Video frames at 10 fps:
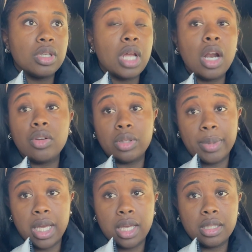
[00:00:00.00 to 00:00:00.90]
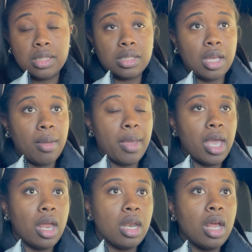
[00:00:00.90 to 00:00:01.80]
Not on the beds,
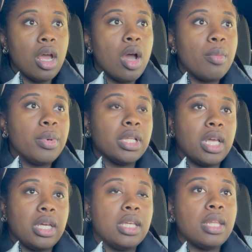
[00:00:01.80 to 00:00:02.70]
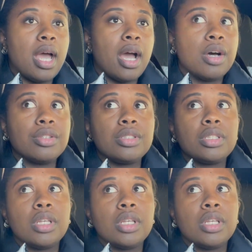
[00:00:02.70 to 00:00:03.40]
amen. But like in the house.